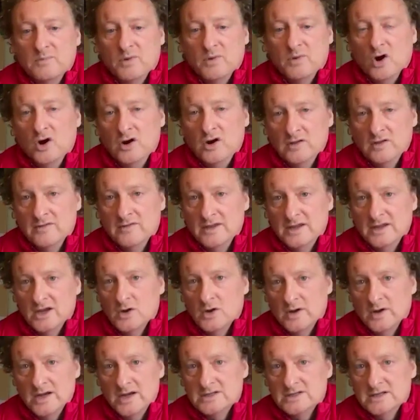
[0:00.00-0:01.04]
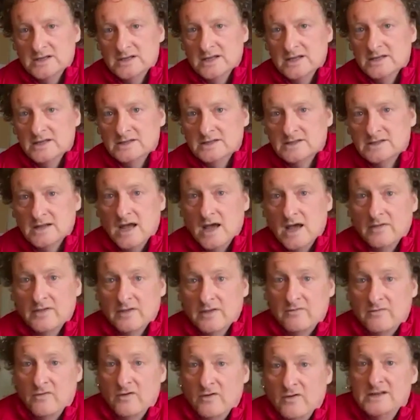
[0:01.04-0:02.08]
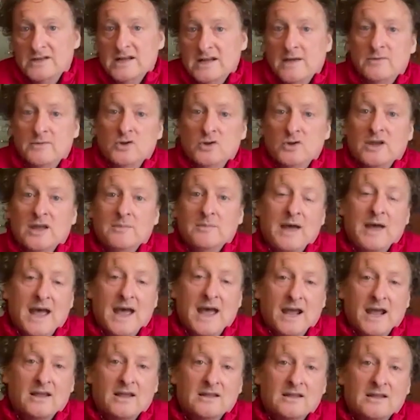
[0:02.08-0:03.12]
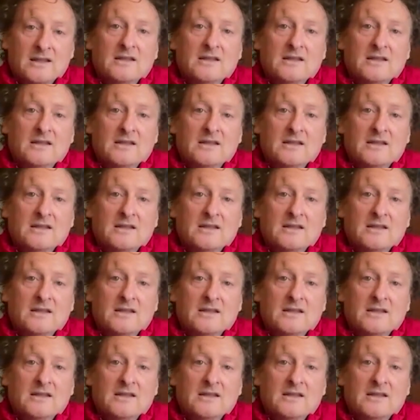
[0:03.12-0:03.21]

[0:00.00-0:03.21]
part of the equation is the free time you get back